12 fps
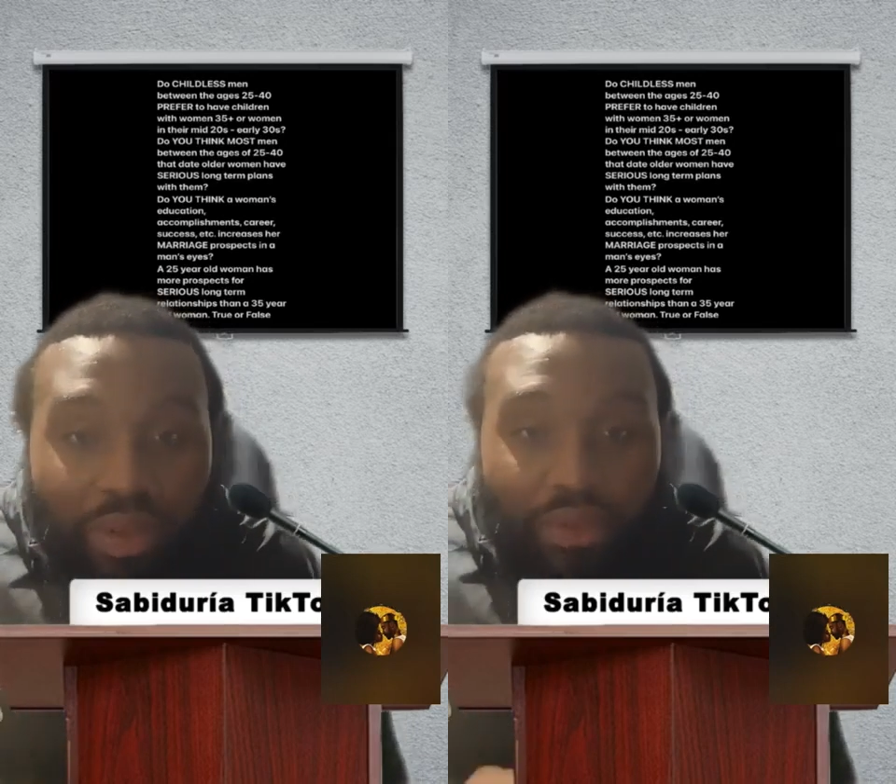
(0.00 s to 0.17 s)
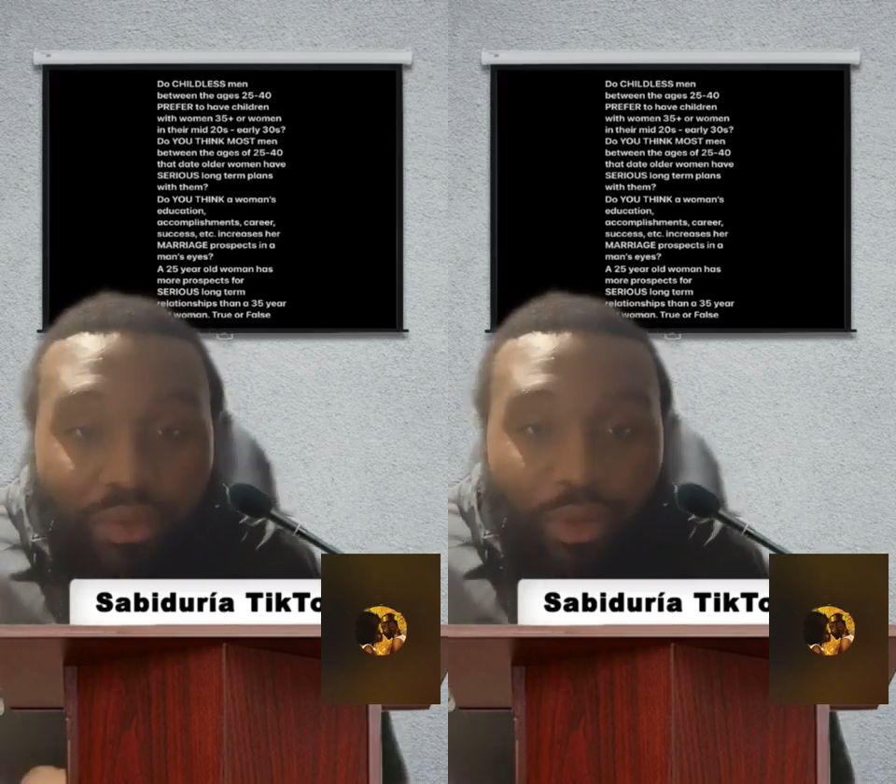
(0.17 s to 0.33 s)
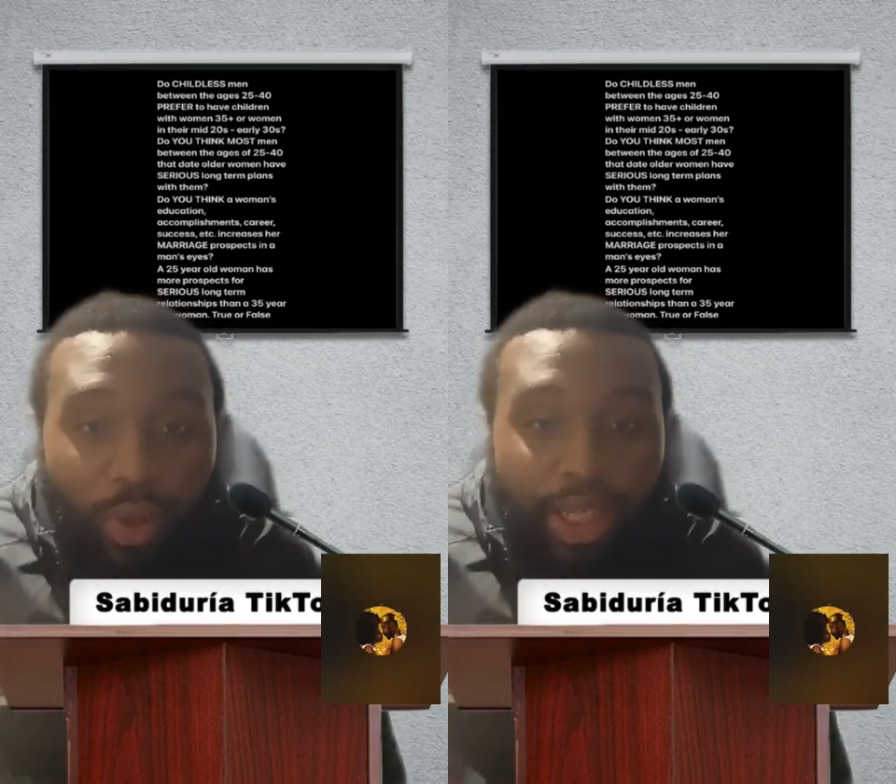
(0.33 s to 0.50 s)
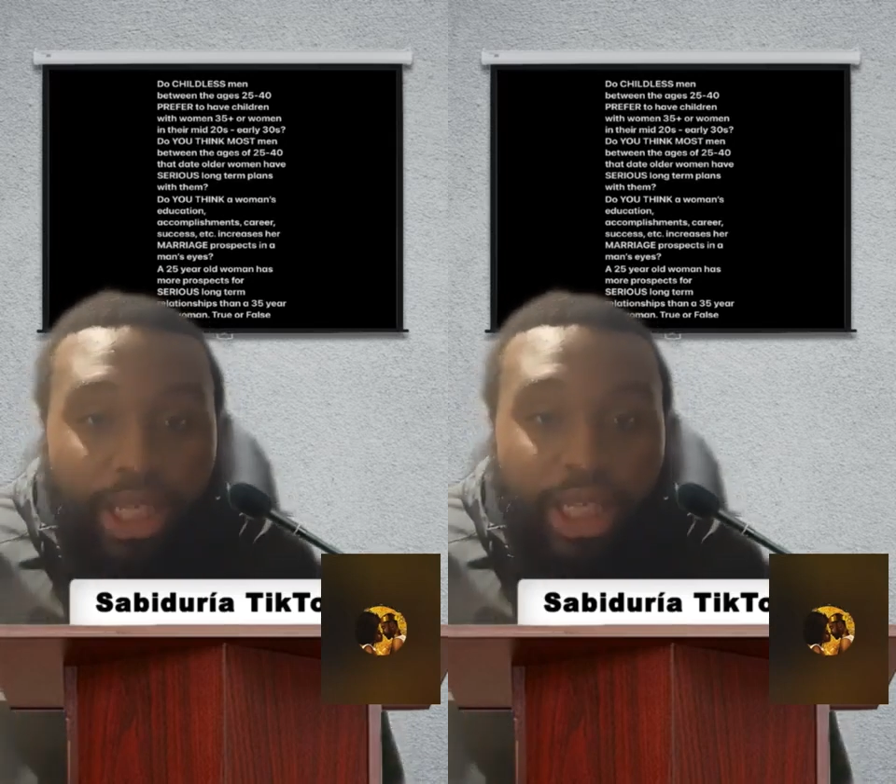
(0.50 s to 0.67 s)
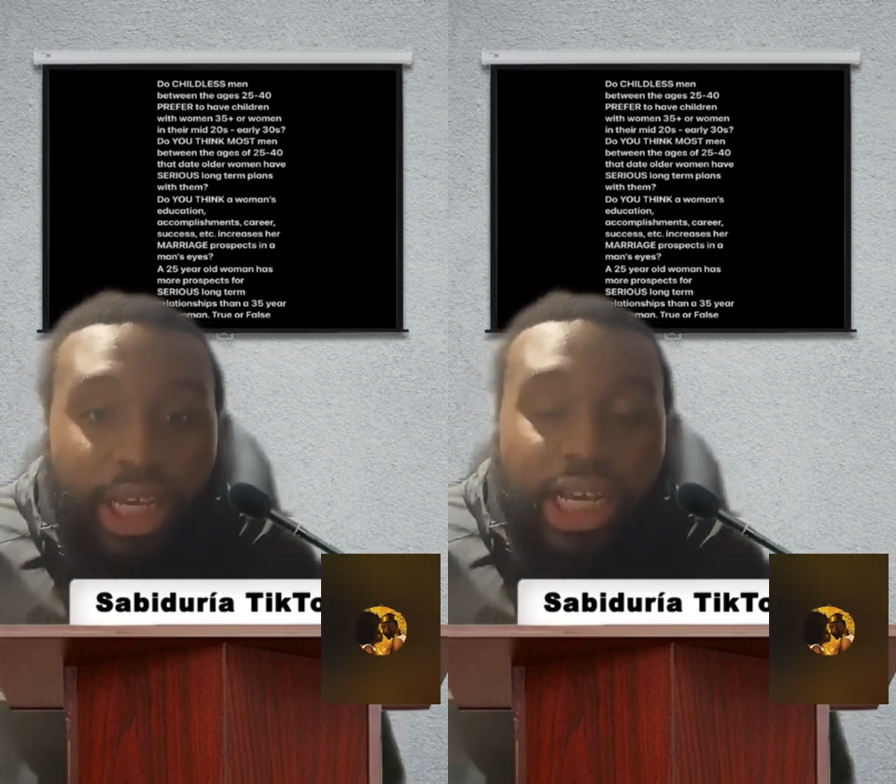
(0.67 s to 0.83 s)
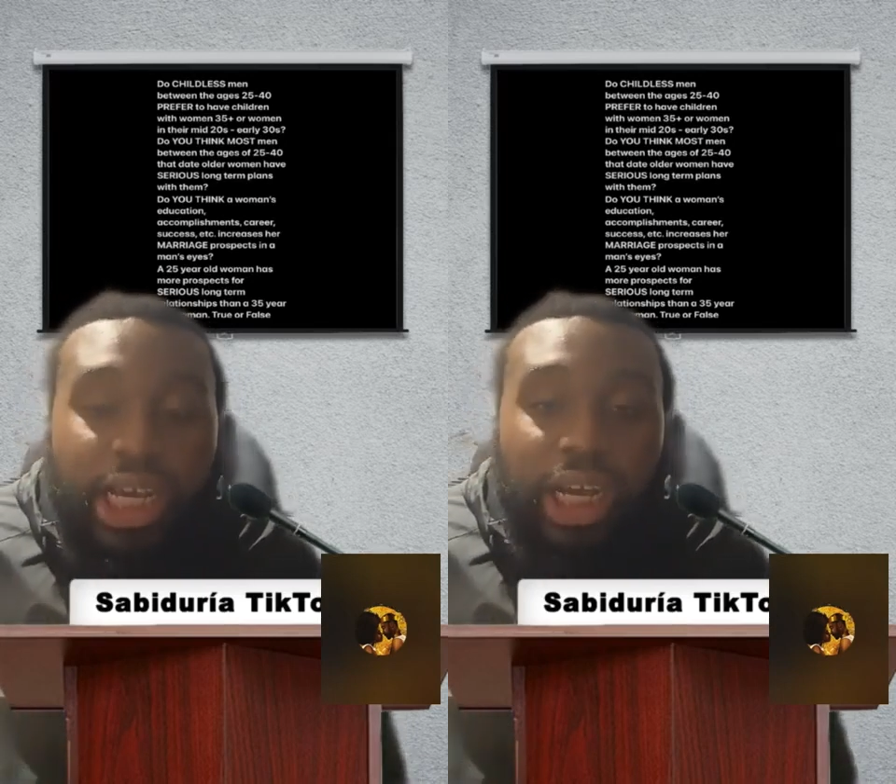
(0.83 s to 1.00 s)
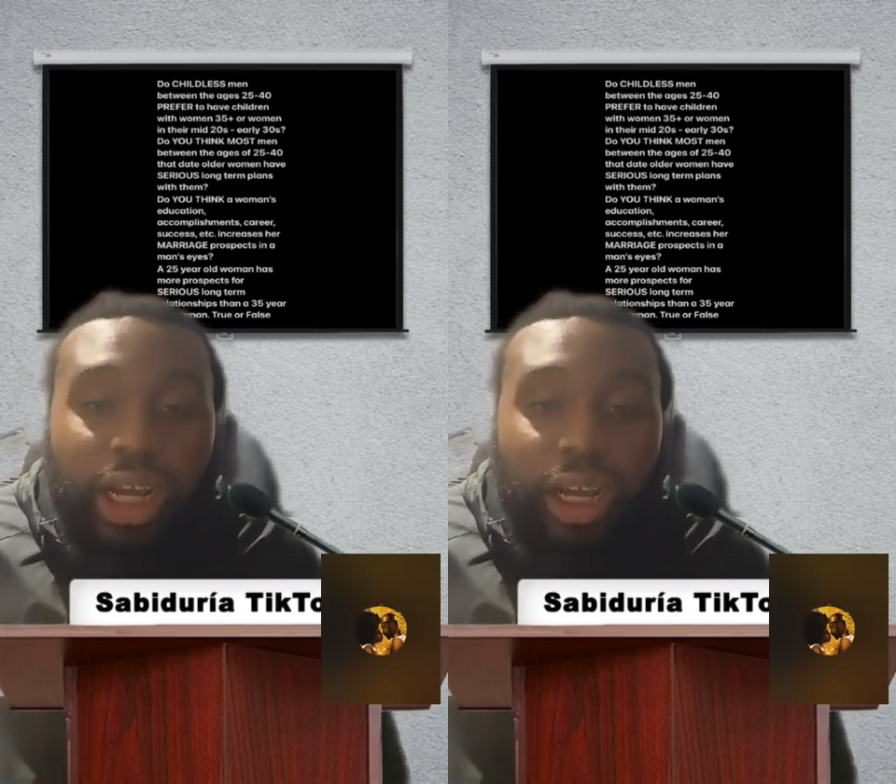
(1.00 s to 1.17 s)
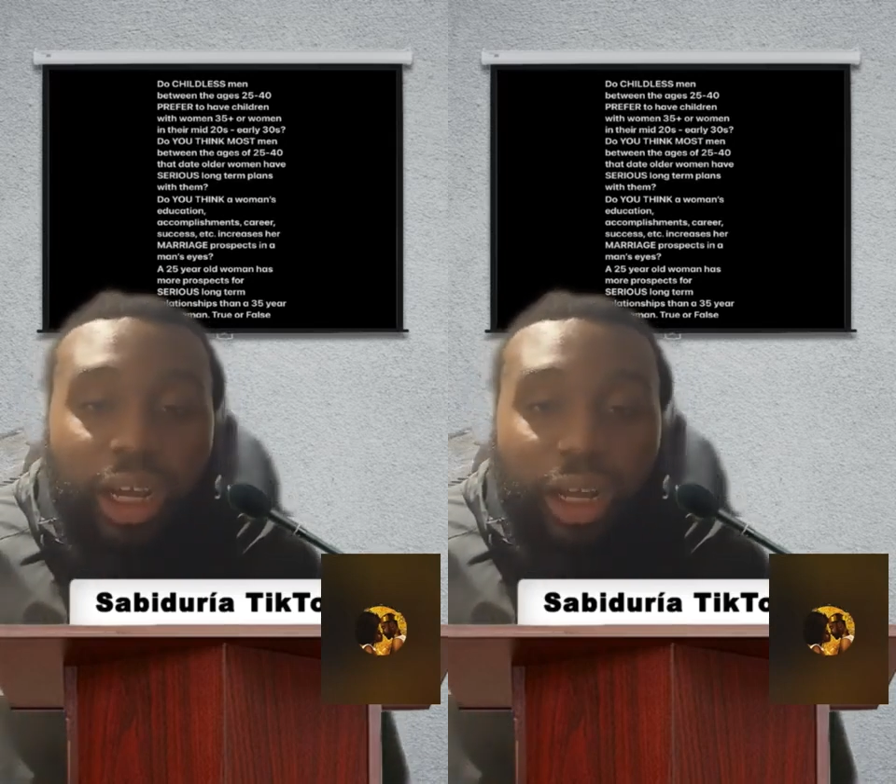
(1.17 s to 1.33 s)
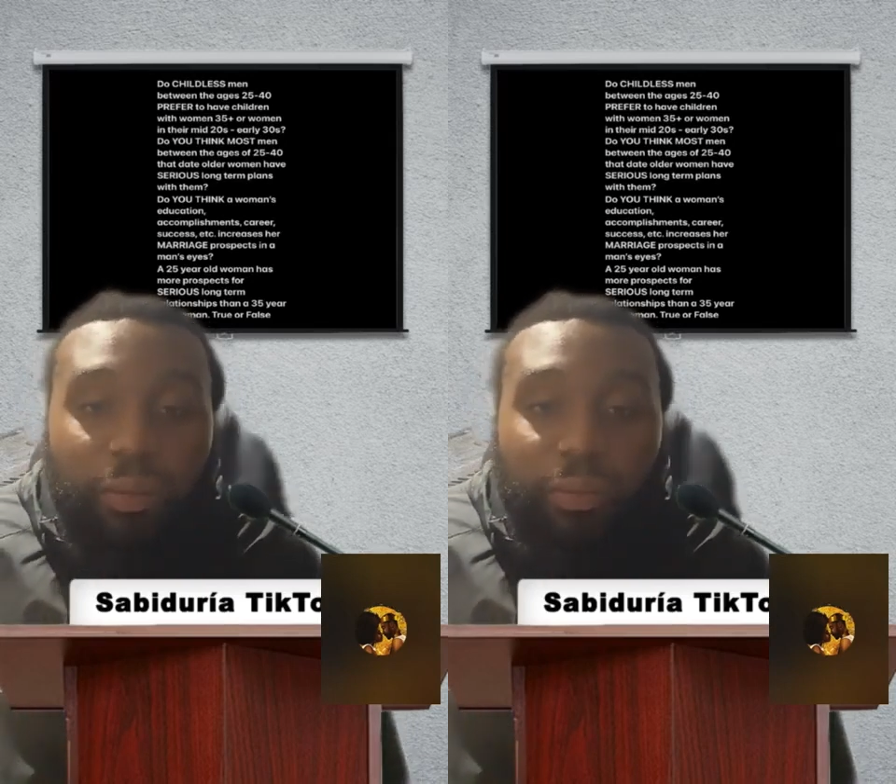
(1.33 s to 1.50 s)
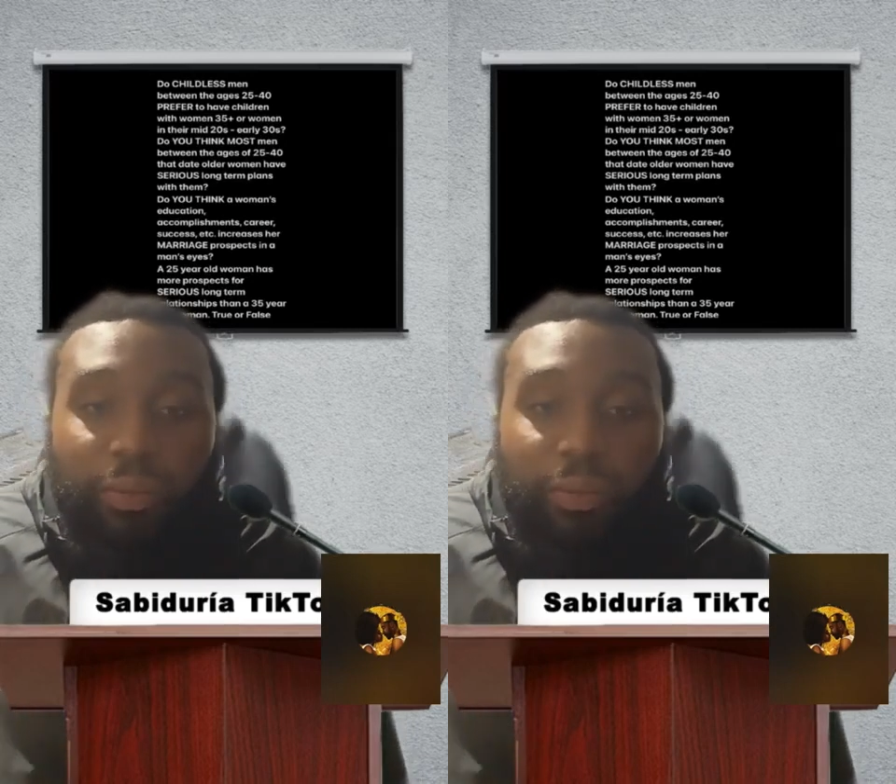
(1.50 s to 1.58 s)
and 40. Um.